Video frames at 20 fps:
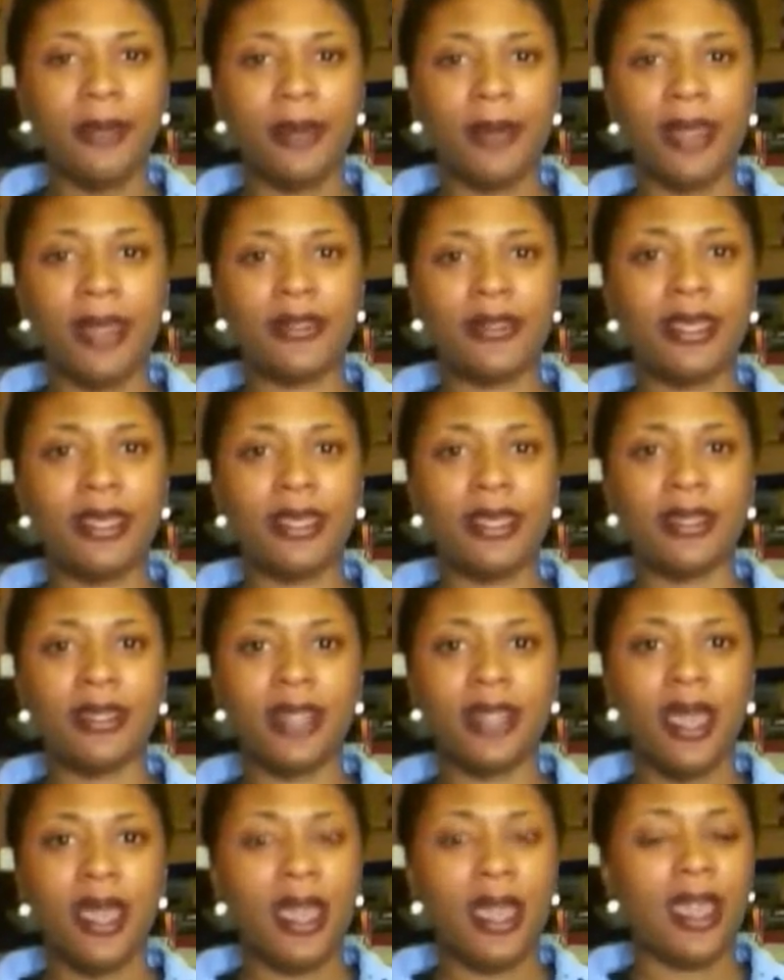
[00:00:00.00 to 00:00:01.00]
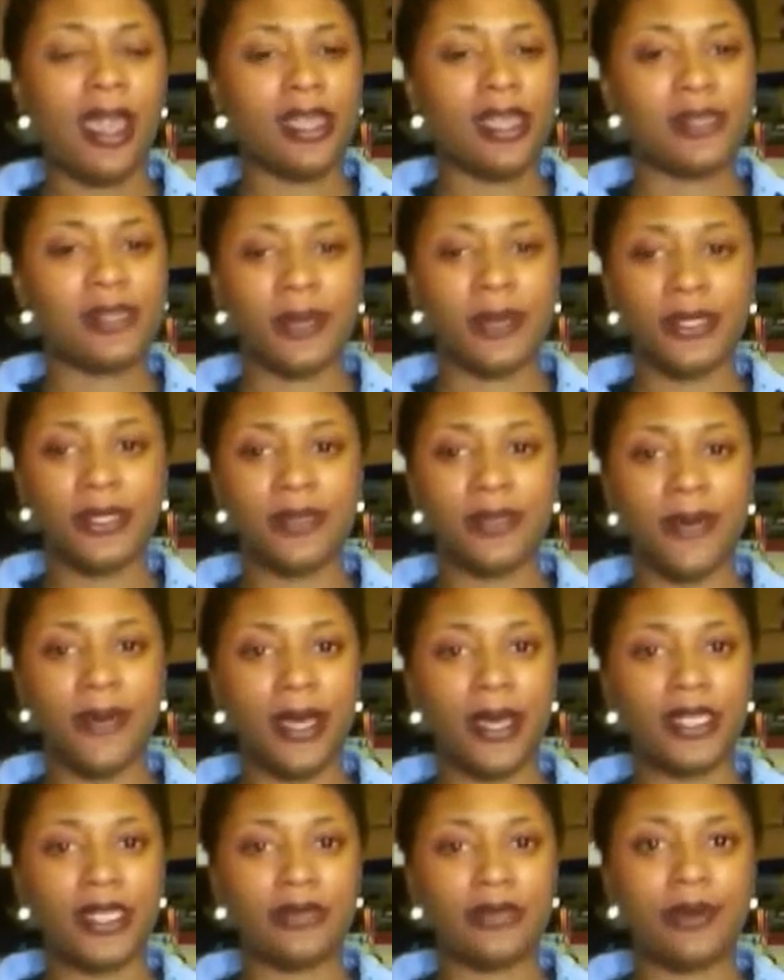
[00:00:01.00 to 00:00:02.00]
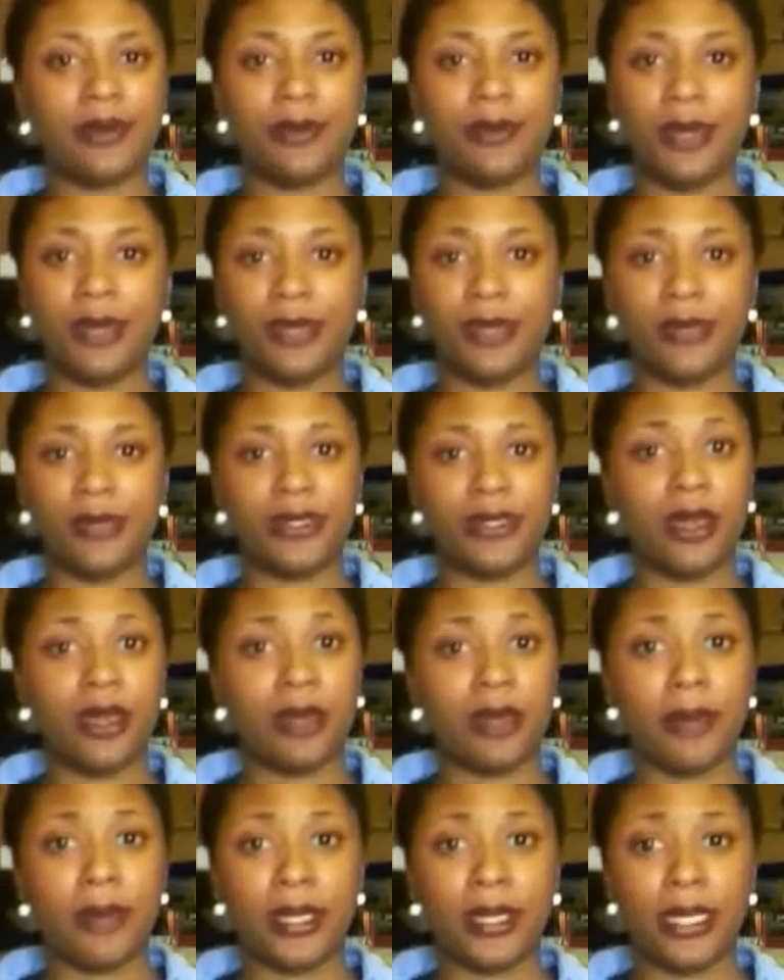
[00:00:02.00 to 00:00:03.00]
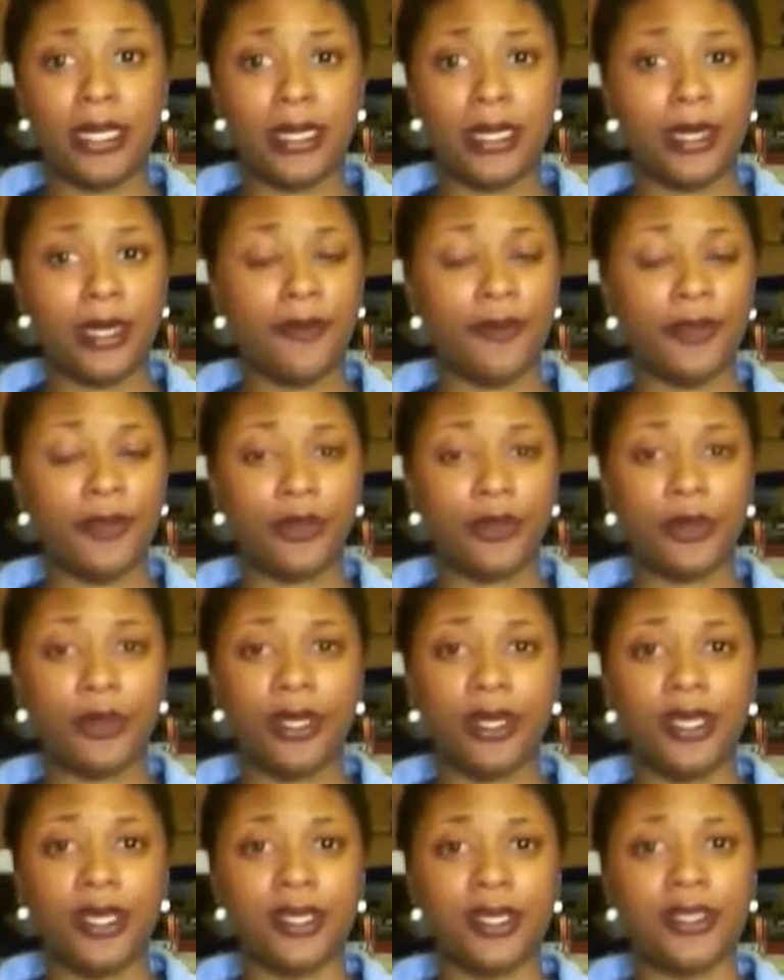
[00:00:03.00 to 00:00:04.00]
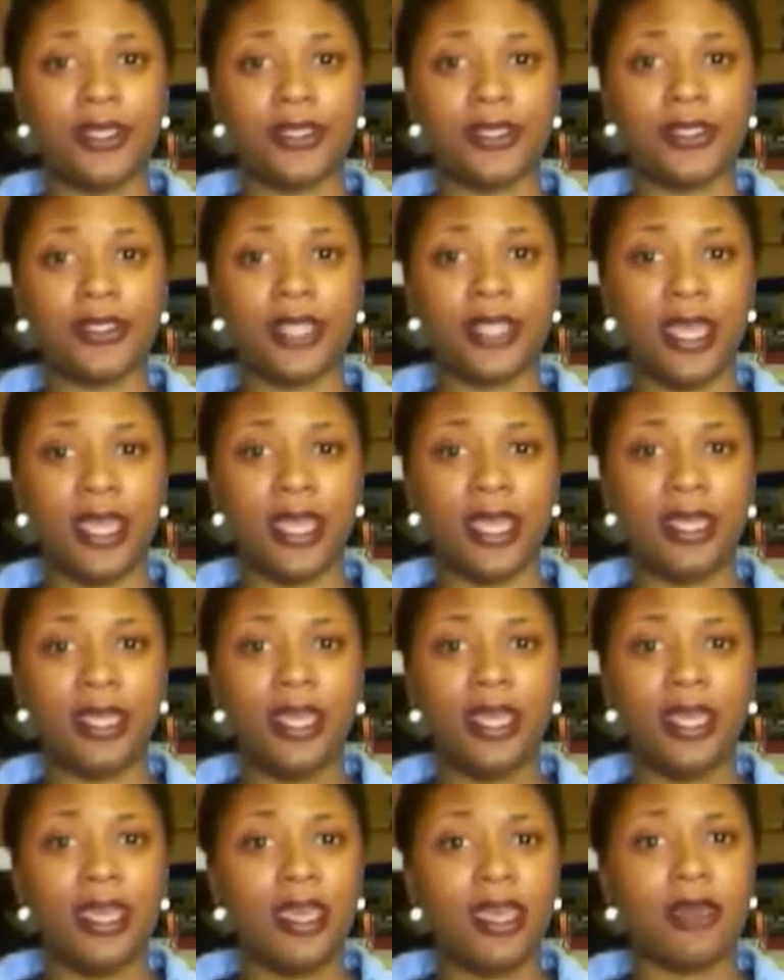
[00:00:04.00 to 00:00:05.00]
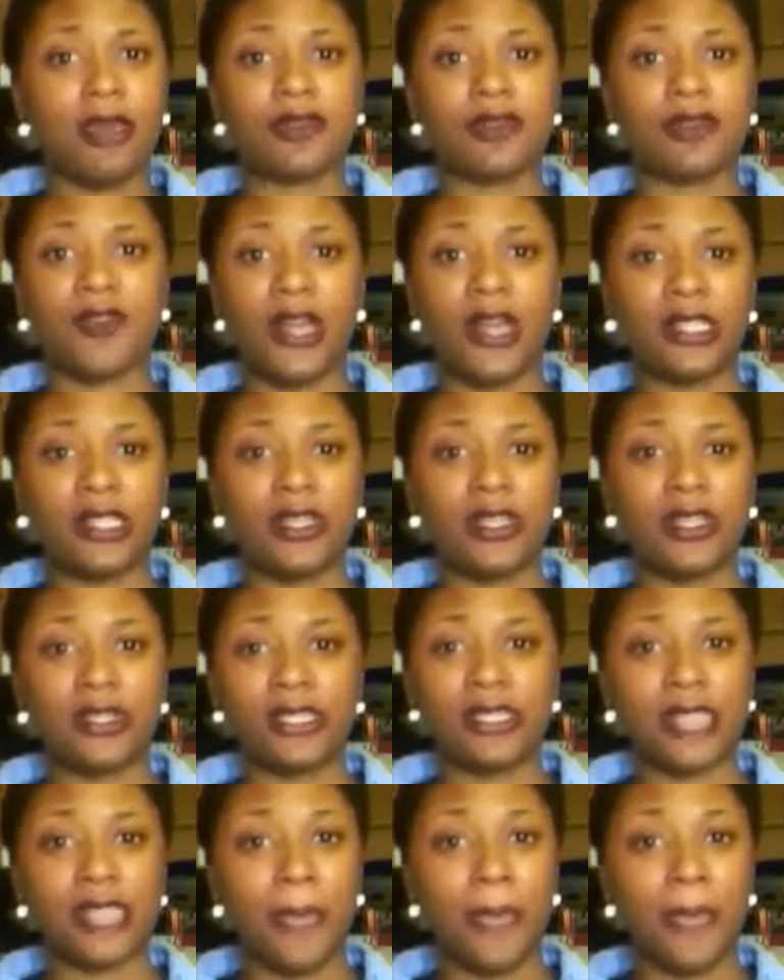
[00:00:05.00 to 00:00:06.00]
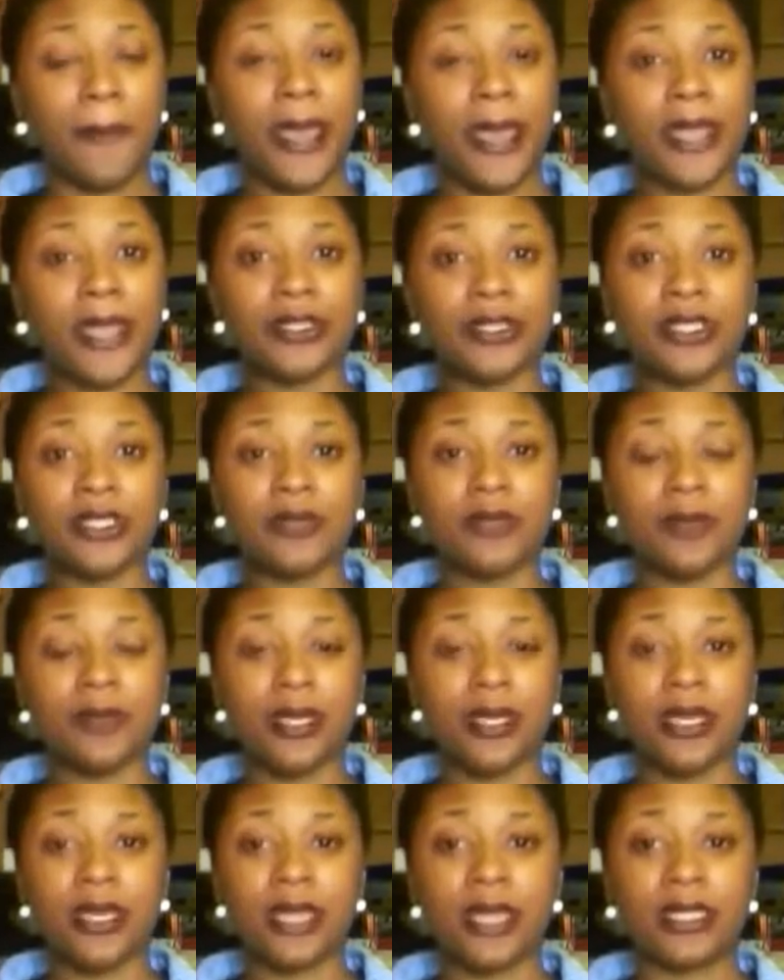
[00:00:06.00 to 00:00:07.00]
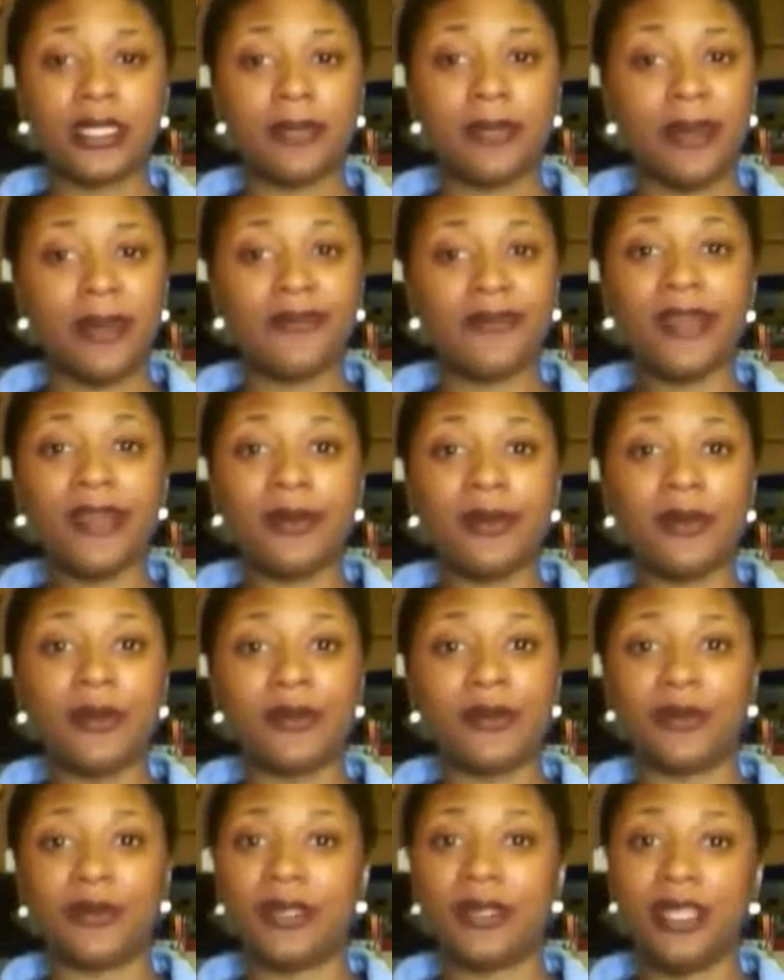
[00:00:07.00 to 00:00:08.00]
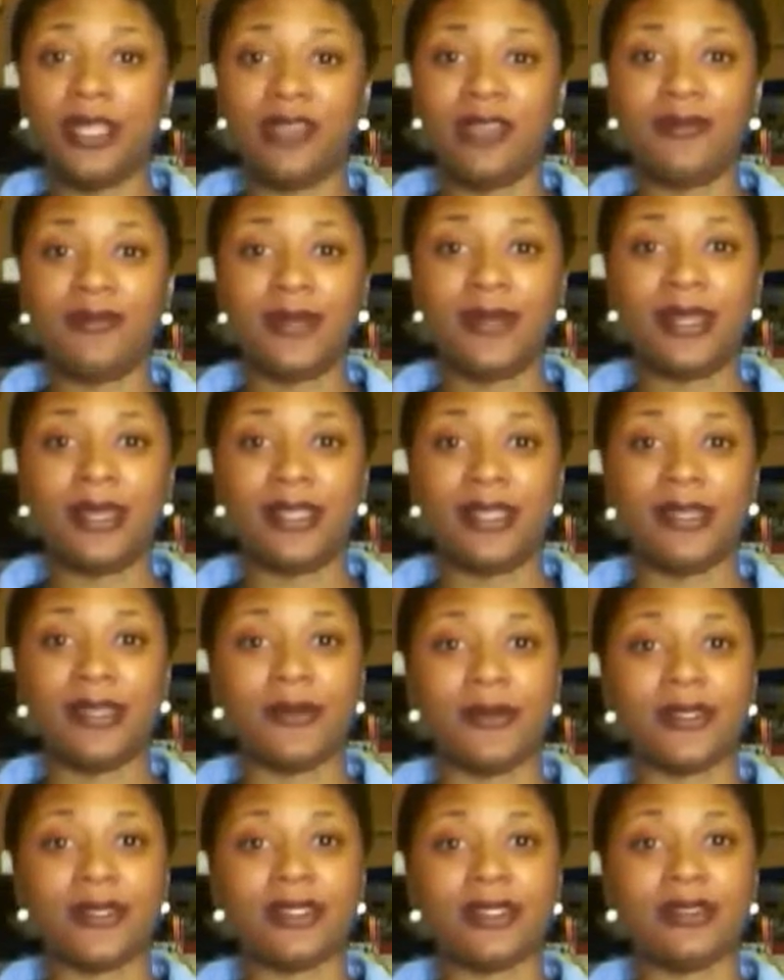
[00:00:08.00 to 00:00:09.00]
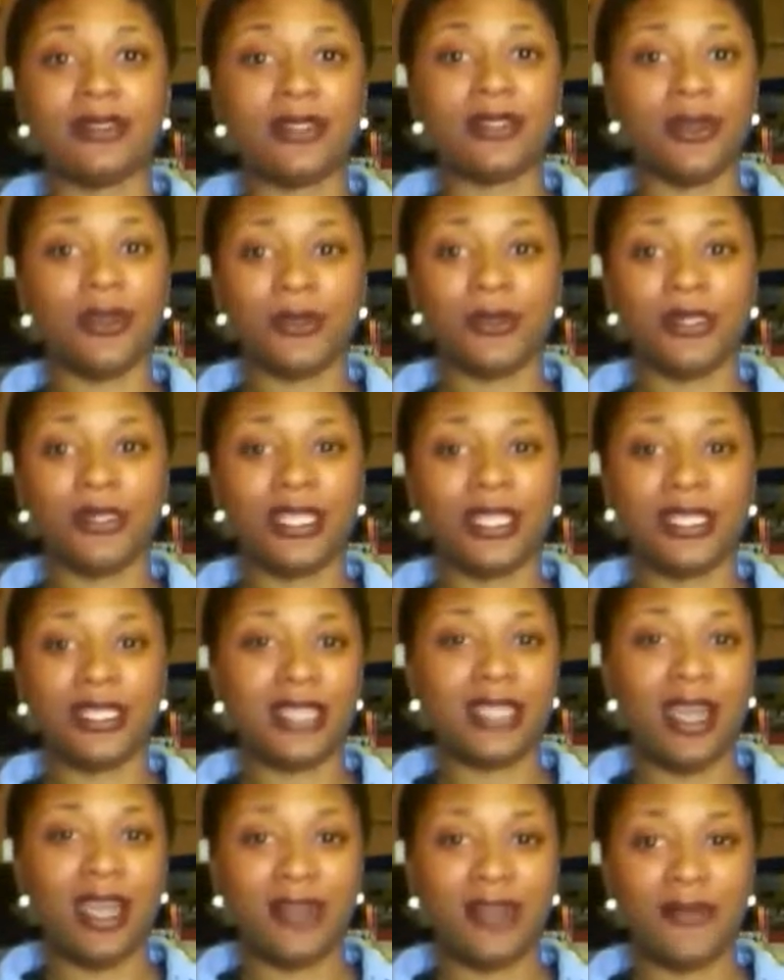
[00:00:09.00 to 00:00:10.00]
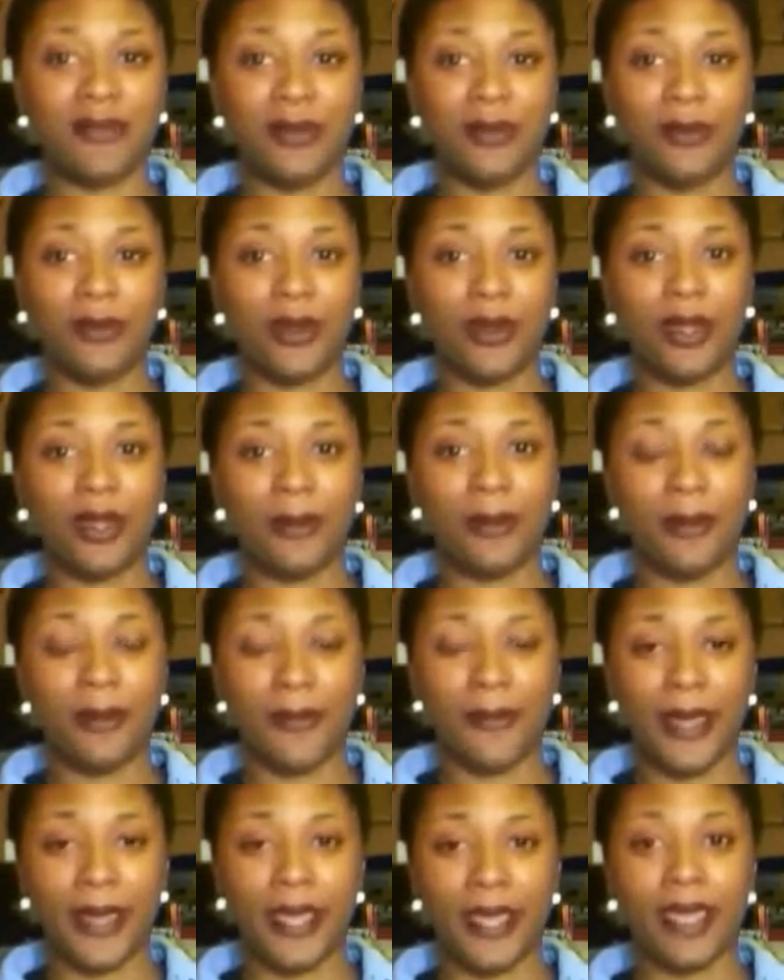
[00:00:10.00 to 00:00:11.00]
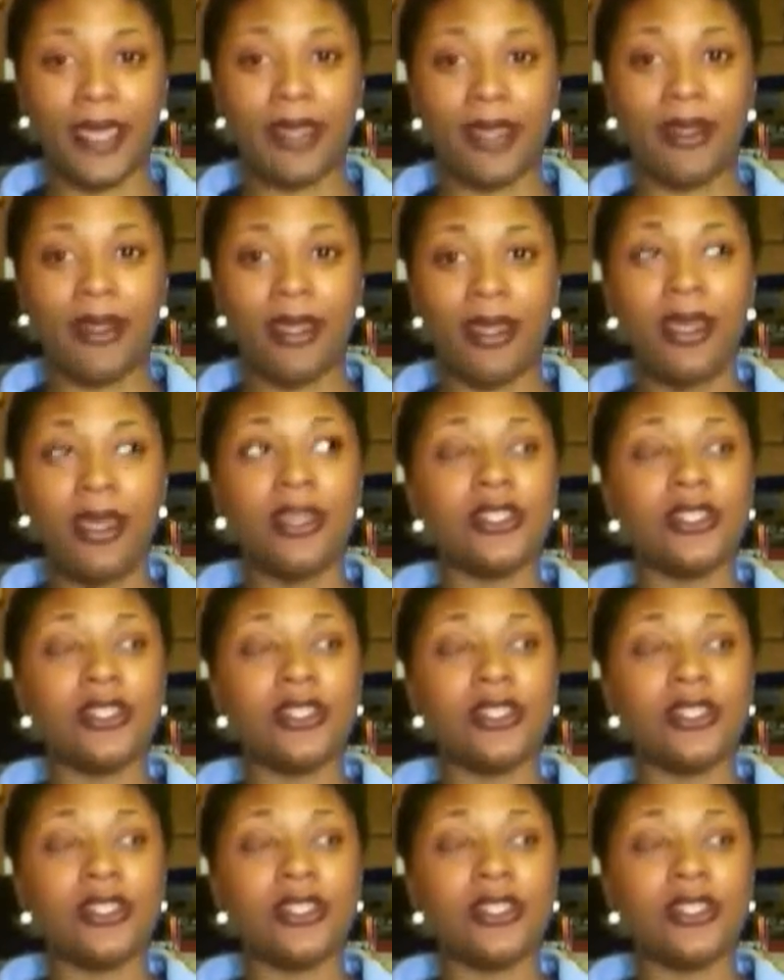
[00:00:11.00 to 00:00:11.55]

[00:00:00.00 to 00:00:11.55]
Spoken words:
By then, I explained to my husband, we had been talking about it in and out for 3 years, and he was finally on the same page as me. I think my family was relieved because they were so sick and tired of me worrying about my hair.